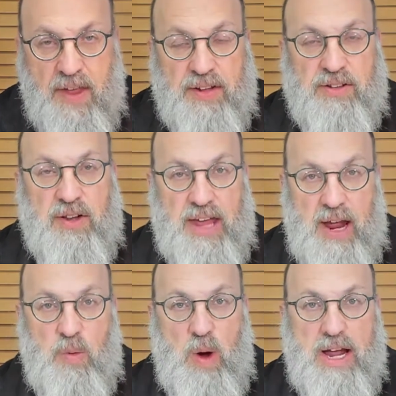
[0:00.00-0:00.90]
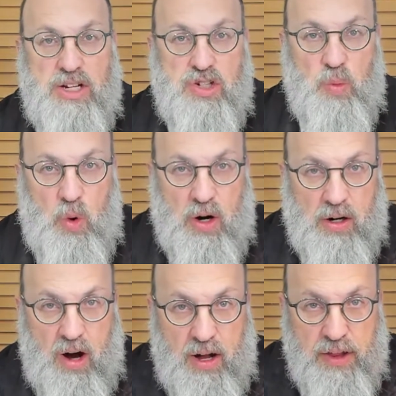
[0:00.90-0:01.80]
So they waged
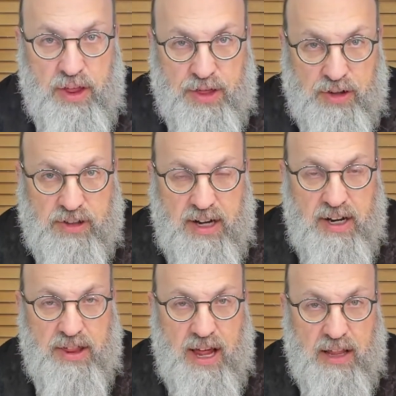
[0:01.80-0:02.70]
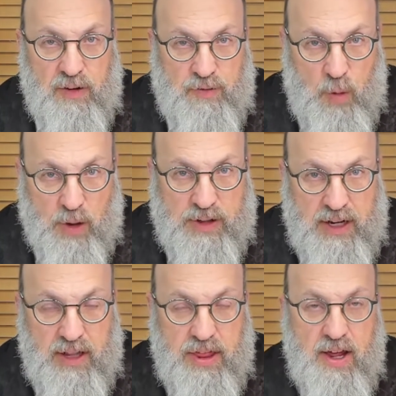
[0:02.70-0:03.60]
war on the 13th and the
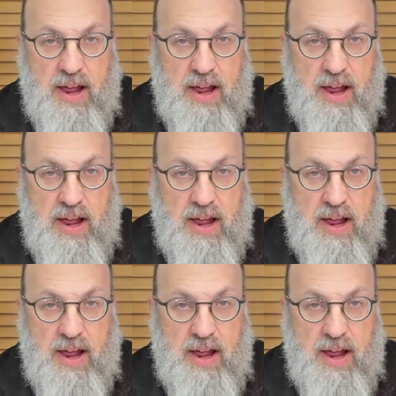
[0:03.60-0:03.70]
14th,